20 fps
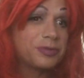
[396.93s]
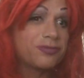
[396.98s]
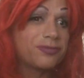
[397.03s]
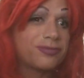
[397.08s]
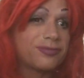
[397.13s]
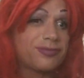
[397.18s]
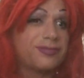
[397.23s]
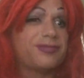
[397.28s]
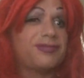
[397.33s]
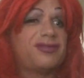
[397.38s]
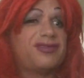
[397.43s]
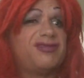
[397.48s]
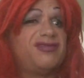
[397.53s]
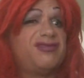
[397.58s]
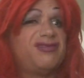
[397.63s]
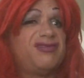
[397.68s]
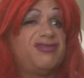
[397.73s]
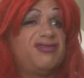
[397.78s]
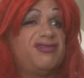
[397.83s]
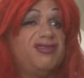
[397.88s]

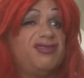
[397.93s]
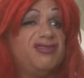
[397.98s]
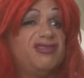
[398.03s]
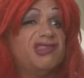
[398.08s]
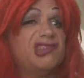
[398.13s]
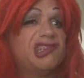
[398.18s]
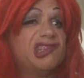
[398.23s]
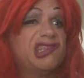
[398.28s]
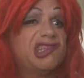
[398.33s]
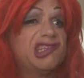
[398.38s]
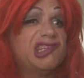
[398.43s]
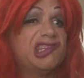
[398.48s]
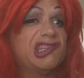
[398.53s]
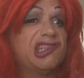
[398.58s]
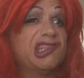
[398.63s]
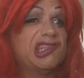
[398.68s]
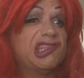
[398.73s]
Nobody speaks.